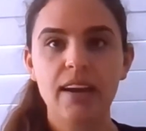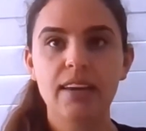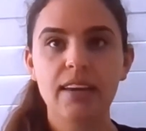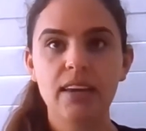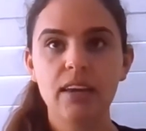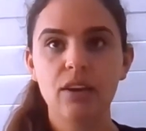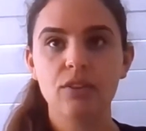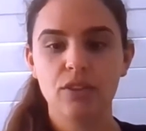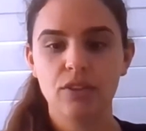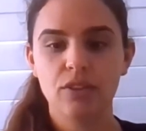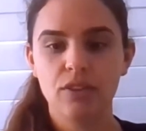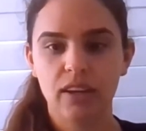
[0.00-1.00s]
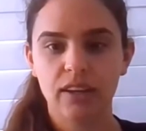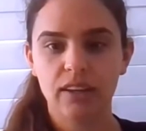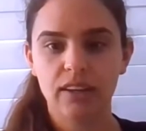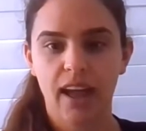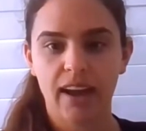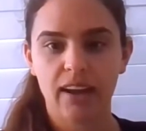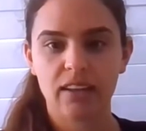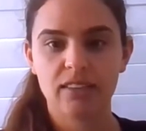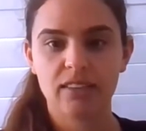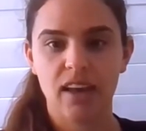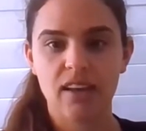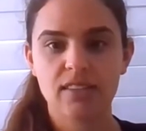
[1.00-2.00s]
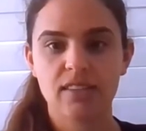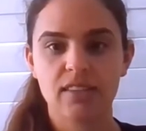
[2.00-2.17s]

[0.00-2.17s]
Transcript: Here you can access